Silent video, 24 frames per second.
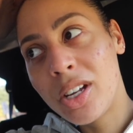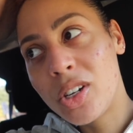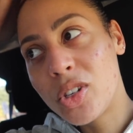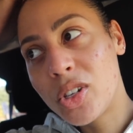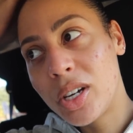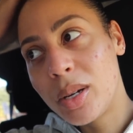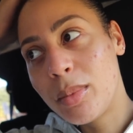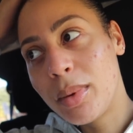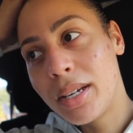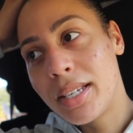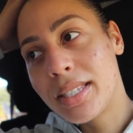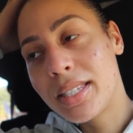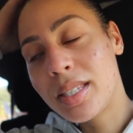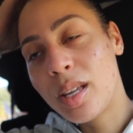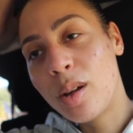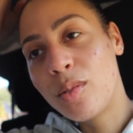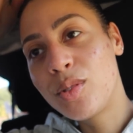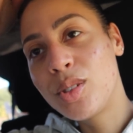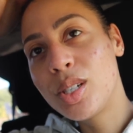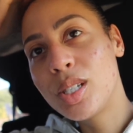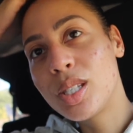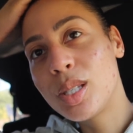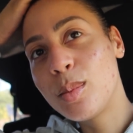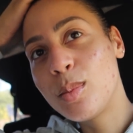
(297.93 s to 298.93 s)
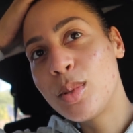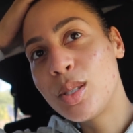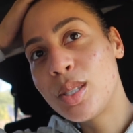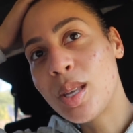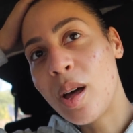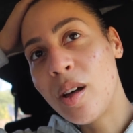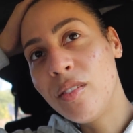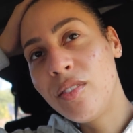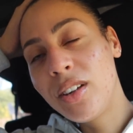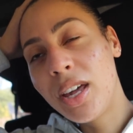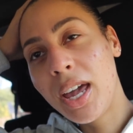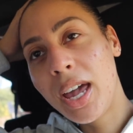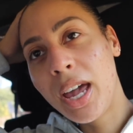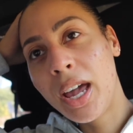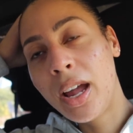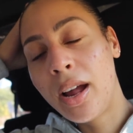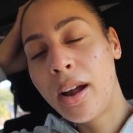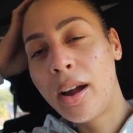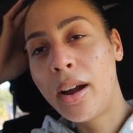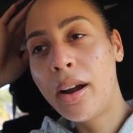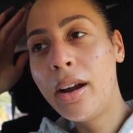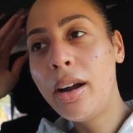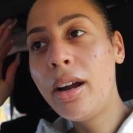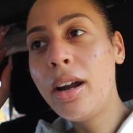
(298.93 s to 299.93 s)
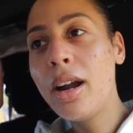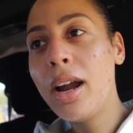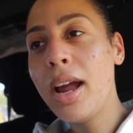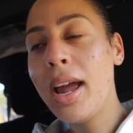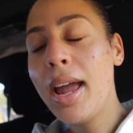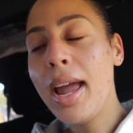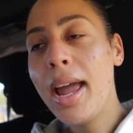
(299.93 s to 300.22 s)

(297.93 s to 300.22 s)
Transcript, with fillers: treat myself to some self-care,